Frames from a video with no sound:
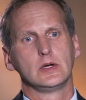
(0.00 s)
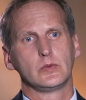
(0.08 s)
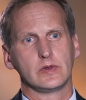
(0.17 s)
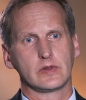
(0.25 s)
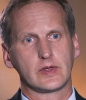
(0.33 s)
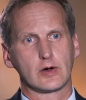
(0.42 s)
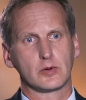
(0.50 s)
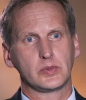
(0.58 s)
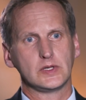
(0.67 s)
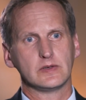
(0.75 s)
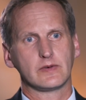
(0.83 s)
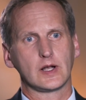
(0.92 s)
with the
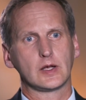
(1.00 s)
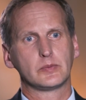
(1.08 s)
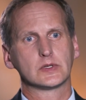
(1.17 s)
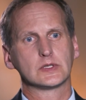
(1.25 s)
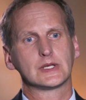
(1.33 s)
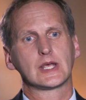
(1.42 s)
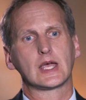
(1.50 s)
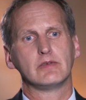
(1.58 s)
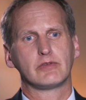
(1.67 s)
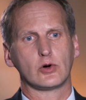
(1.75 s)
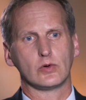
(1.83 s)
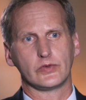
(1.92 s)
therapy developers and get
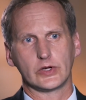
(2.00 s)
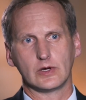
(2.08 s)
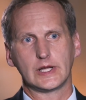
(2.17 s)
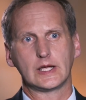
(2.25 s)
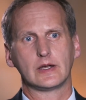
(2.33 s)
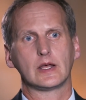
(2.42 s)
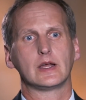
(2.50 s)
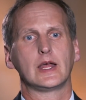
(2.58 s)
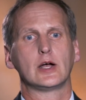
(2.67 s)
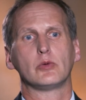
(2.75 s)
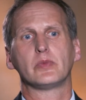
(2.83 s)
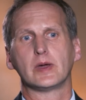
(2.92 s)
involved early and
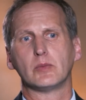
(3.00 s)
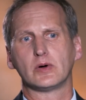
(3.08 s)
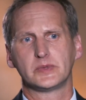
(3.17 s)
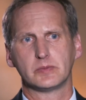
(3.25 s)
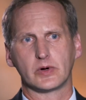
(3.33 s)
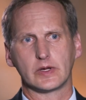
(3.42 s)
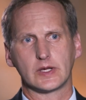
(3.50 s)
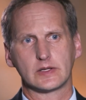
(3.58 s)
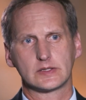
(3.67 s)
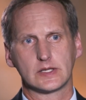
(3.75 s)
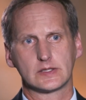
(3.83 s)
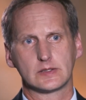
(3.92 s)
help them optimize their
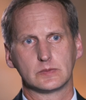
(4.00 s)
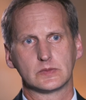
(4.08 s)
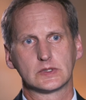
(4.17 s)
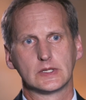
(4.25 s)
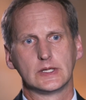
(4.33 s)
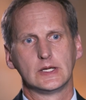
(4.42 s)
systems.